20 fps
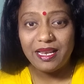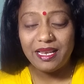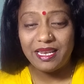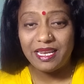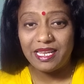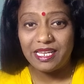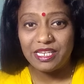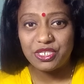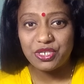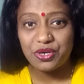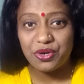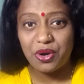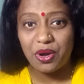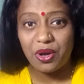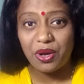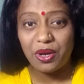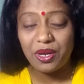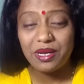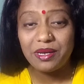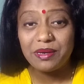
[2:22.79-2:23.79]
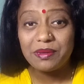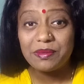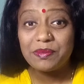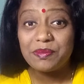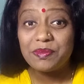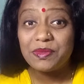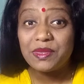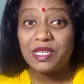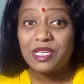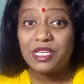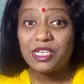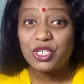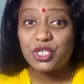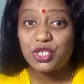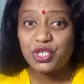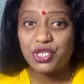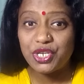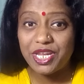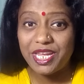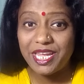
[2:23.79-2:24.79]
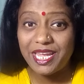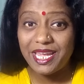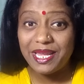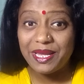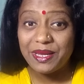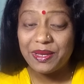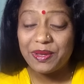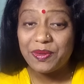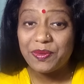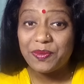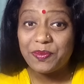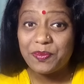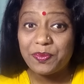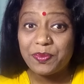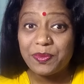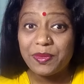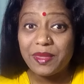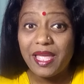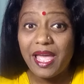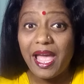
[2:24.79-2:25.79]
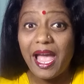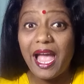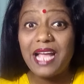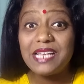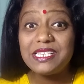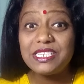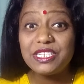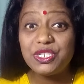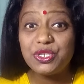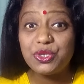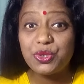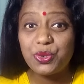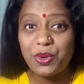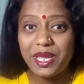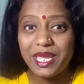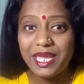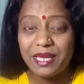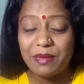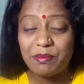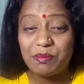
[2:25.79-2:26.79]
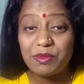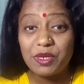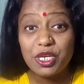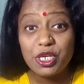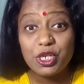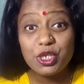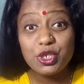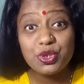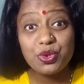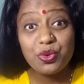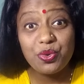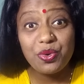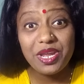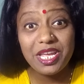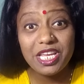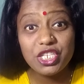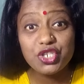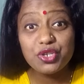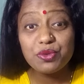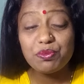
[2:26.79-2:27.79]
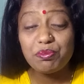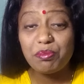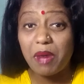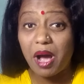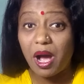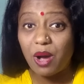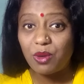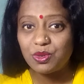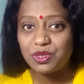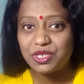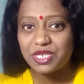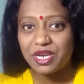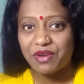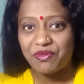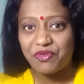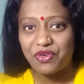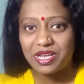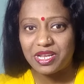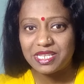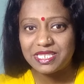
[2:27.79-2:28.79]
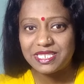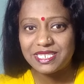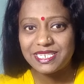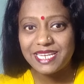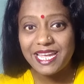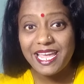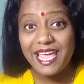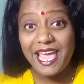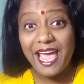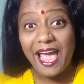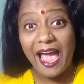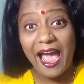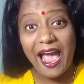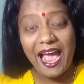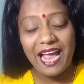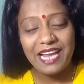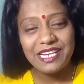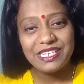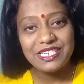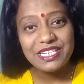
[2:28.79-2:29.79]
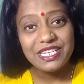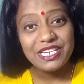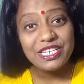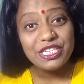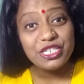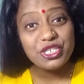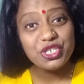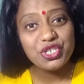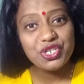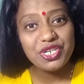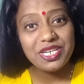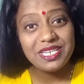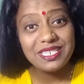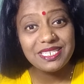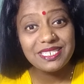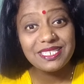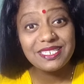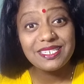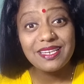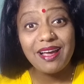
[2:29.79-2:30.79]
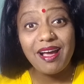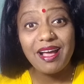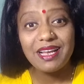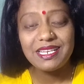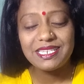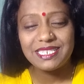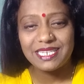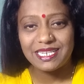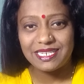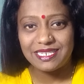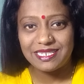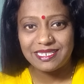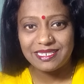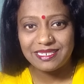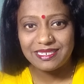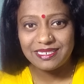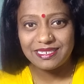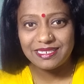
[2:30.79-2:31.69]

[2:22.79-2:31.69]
Later on, she had a dream to reach Mount Everest and she started